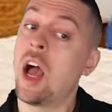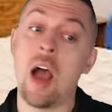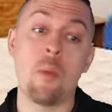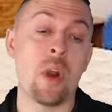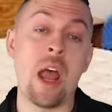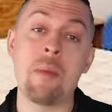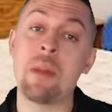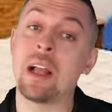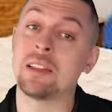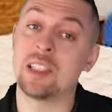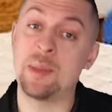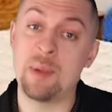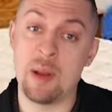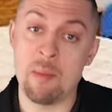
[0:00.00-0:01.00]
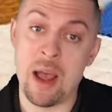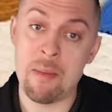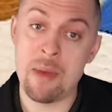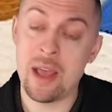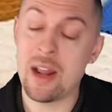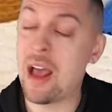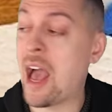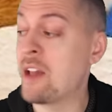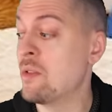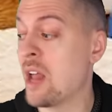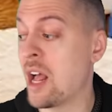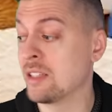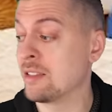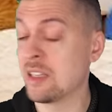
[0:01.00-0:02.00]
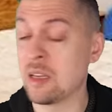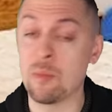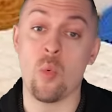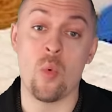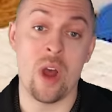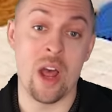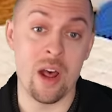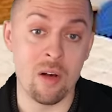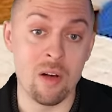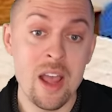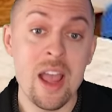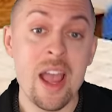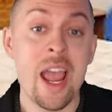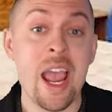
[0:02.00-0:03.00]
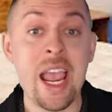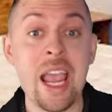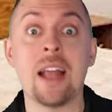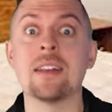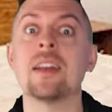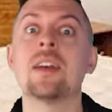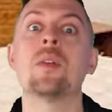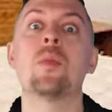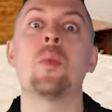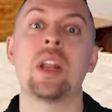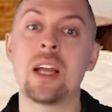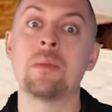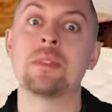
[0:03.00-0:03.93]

When I'm not sleeping in my bed, I do not sleep well. And when it comes to